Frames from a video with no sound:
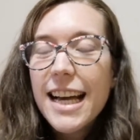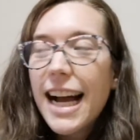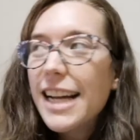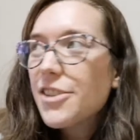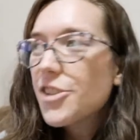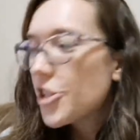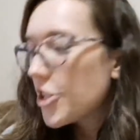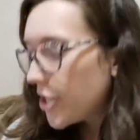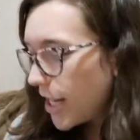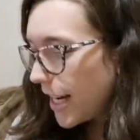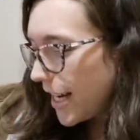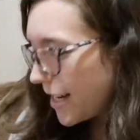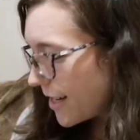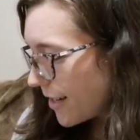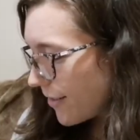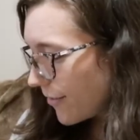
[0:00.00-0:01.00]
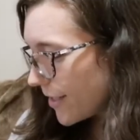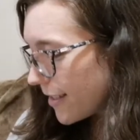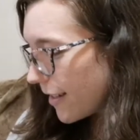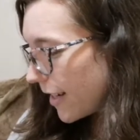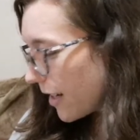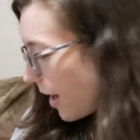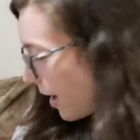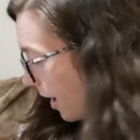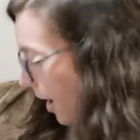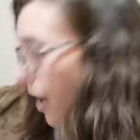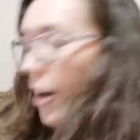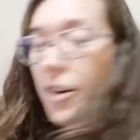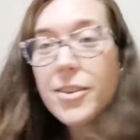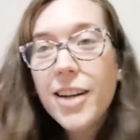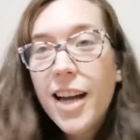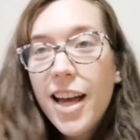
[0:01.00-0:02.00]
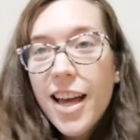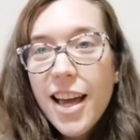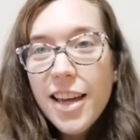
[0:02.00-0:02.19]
And she was like, oh,